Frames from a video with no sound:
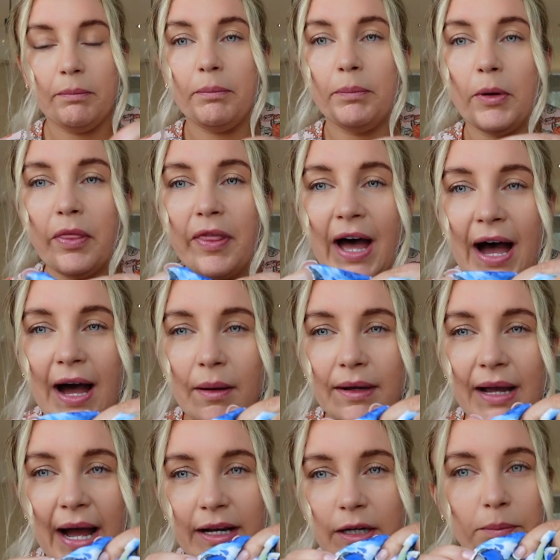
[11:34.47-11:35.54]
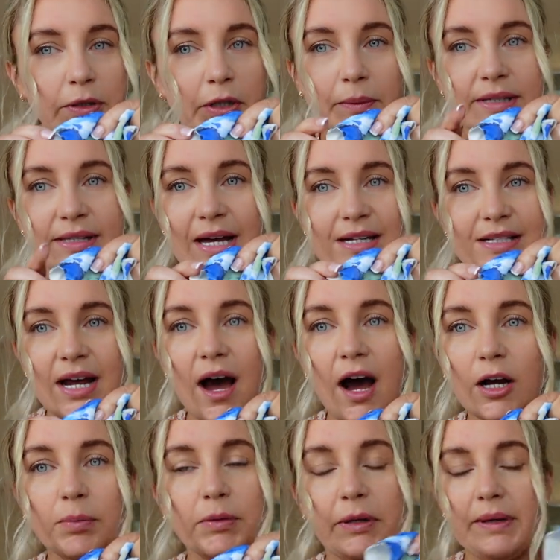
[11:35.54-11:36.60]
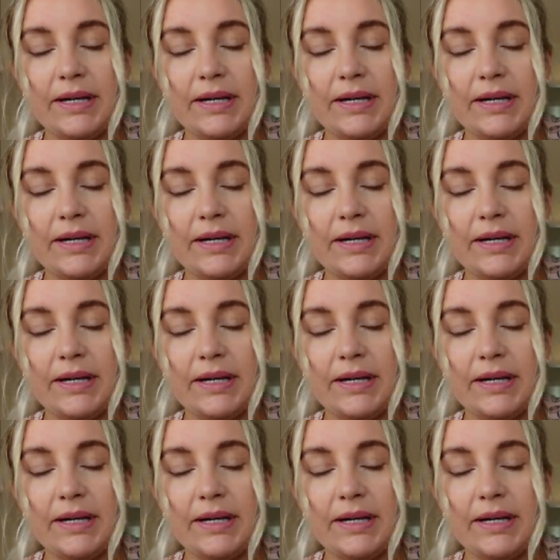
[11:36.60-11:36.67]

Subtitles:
but that kind of blue, that dark blue,